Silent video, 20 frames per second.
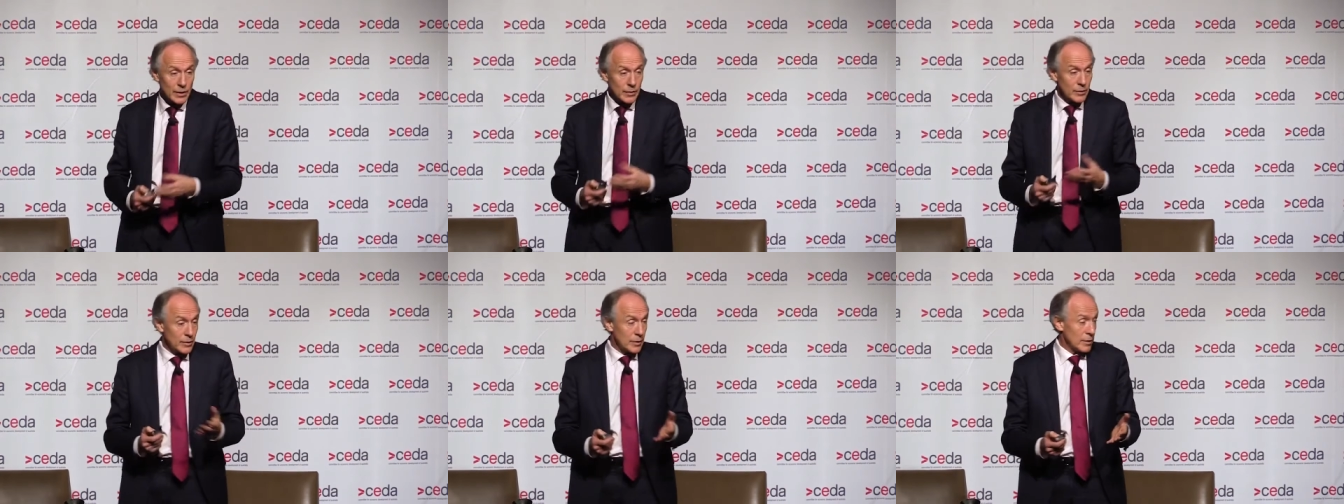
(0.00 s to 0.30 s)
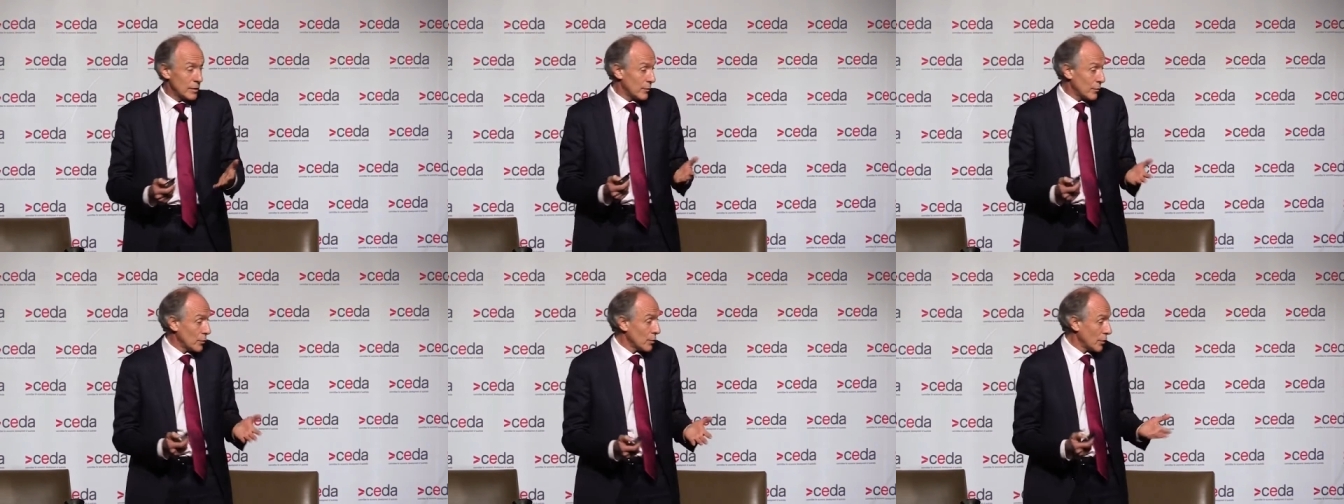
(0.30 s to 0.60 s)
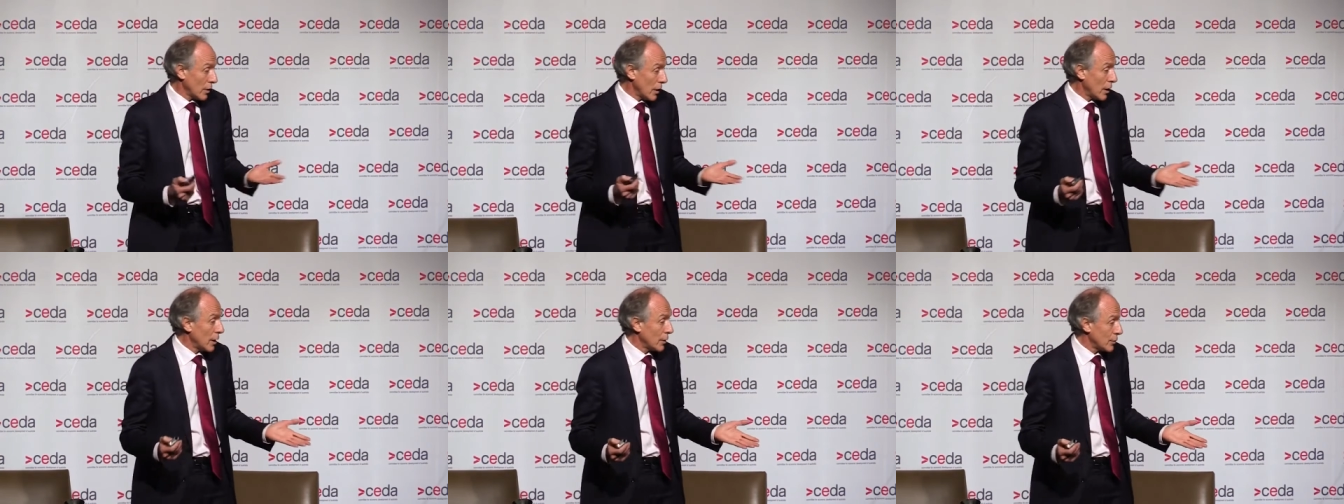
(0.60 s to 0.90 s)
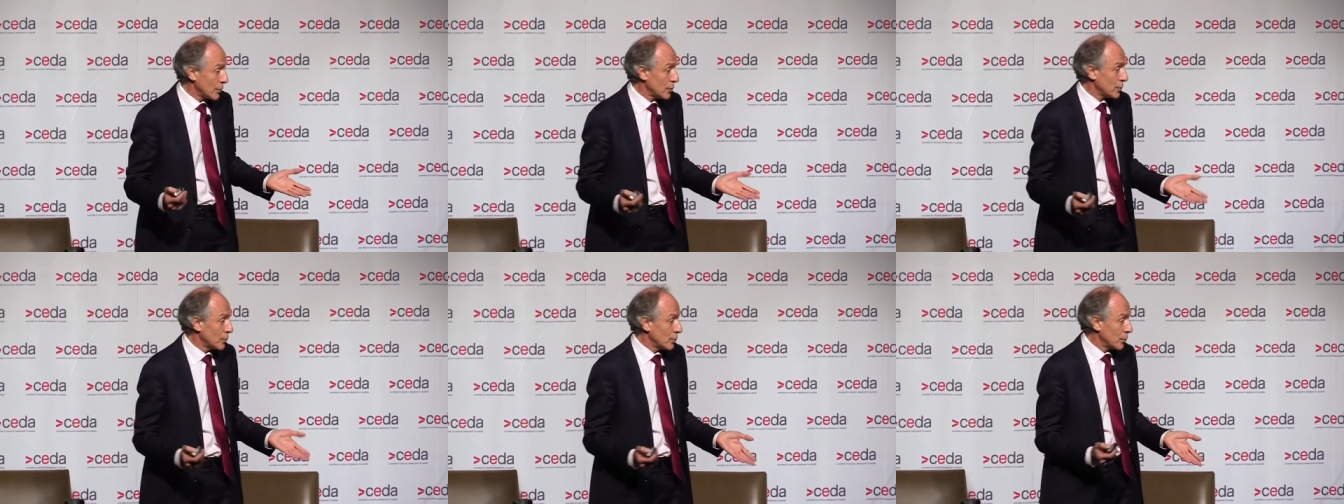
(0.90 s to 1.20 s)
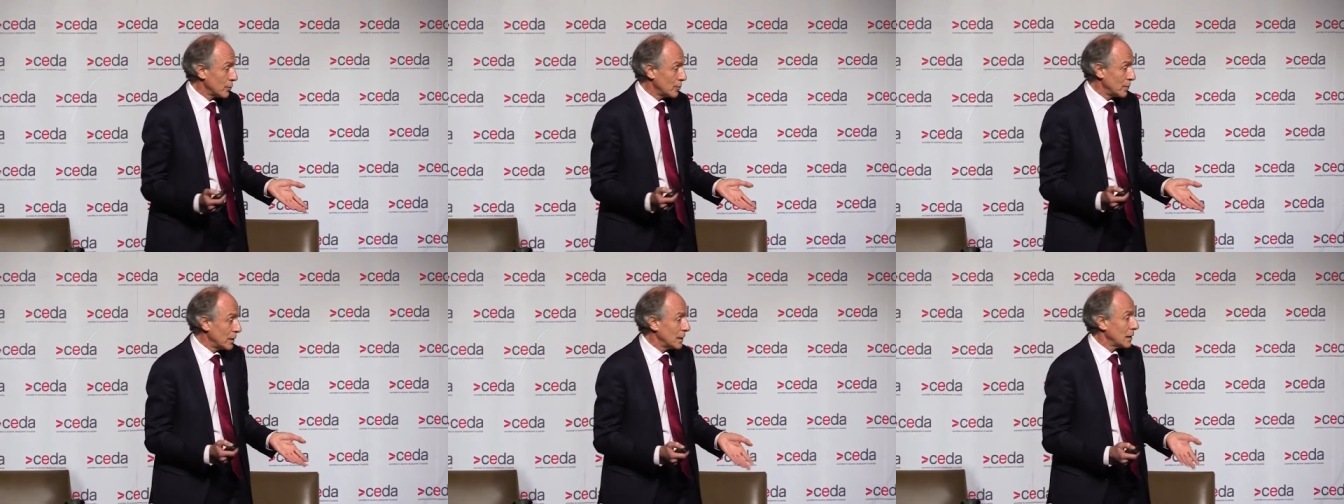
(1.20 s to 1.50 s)
and therefore the hydrogen
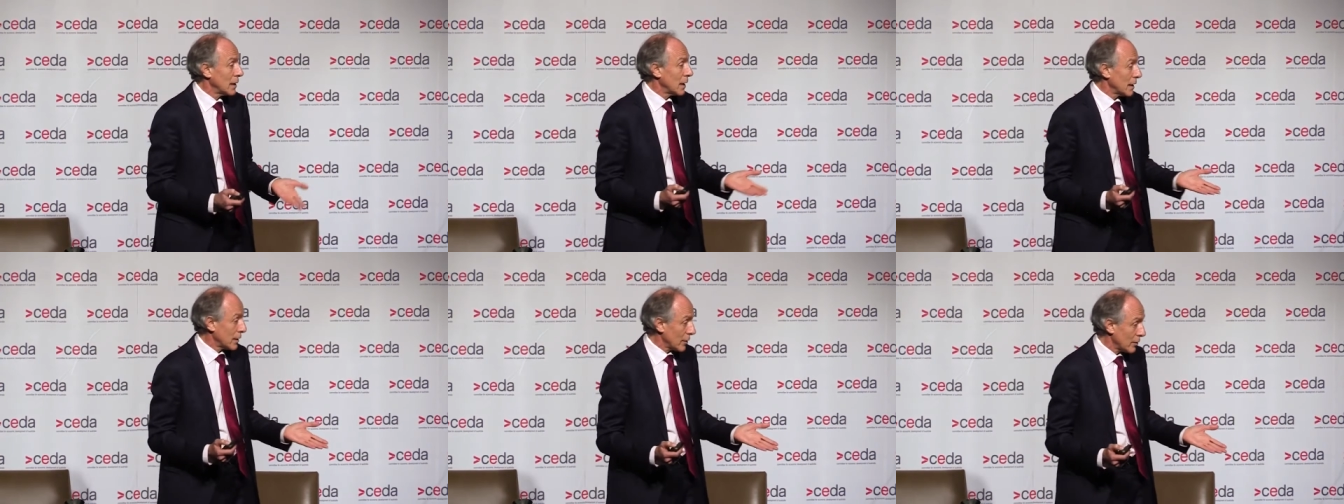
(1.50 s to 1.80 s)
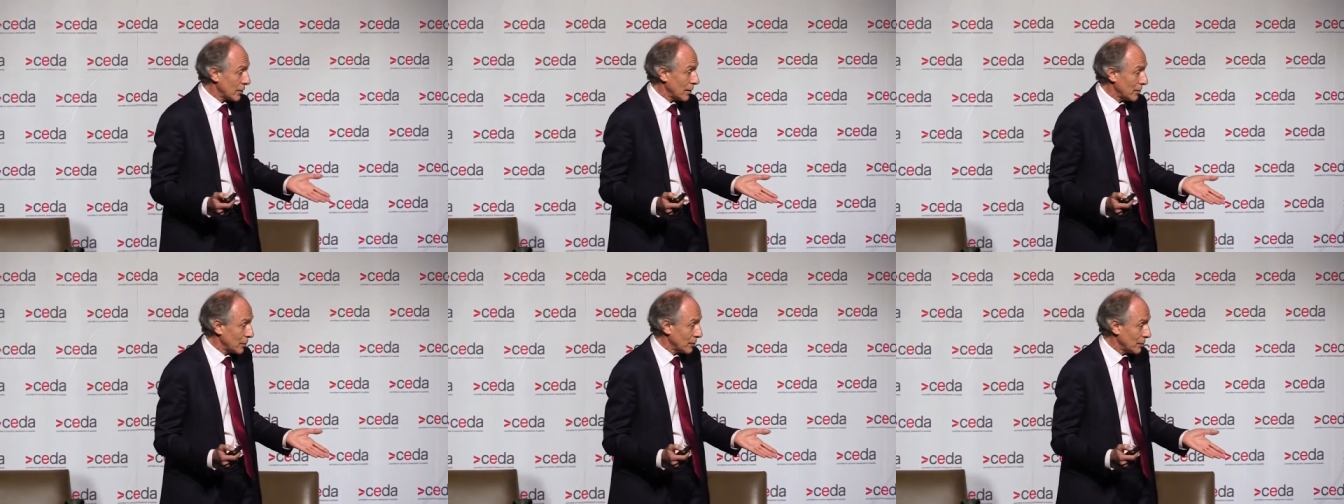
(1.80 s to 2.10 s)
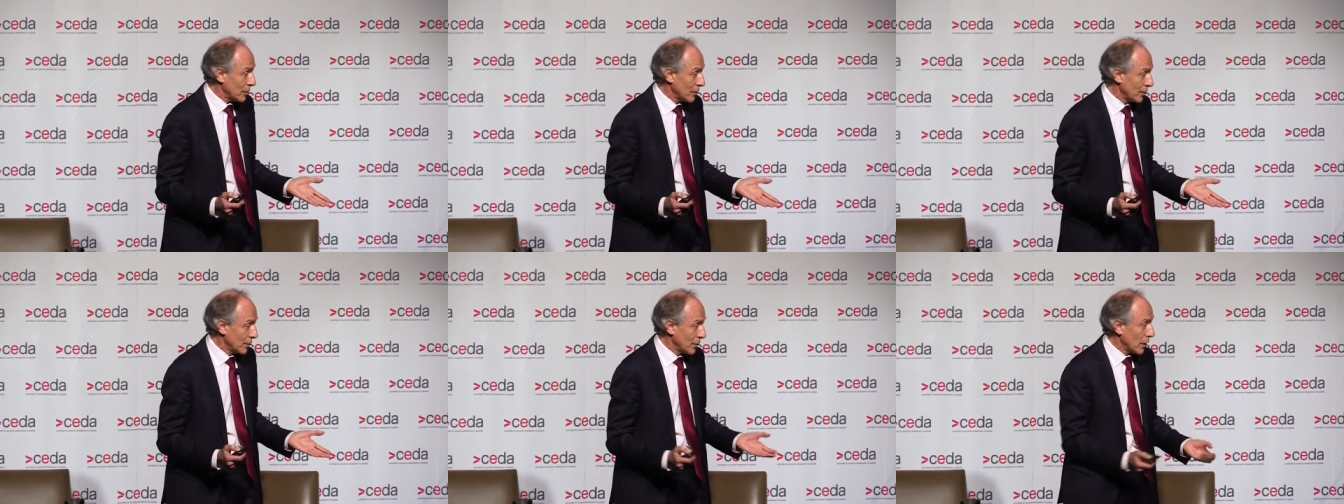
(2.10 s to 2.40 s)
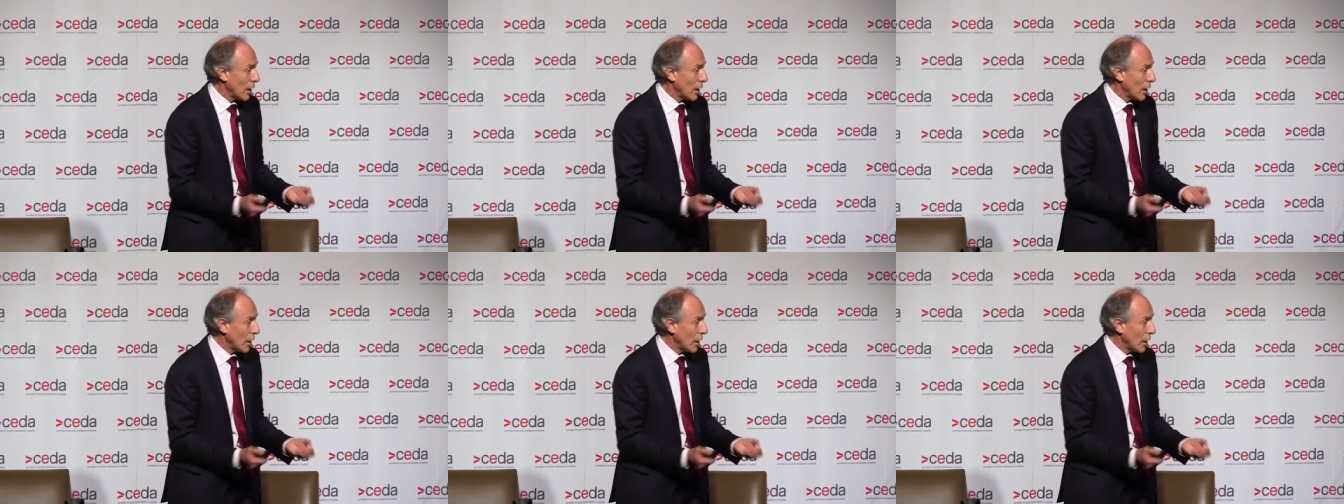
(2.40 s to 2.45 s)
would be unacceptable.